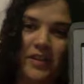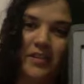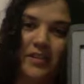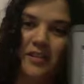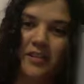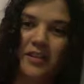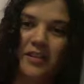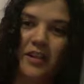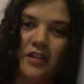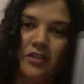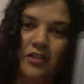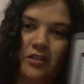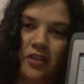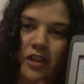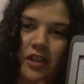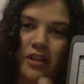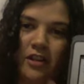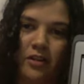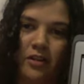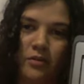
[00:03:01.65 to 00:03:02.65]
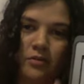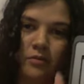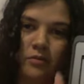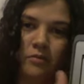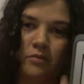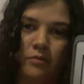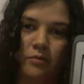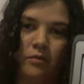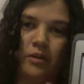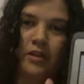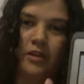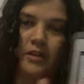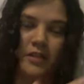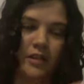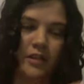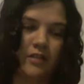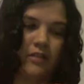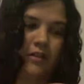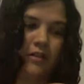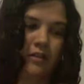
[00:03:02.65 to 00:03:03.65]
is the touchscreen is really
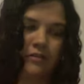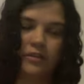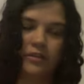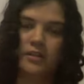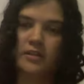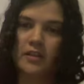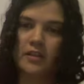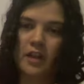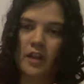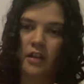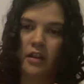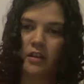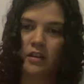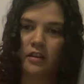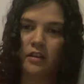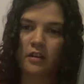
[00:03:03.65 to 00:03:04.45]
sensitive. It's like,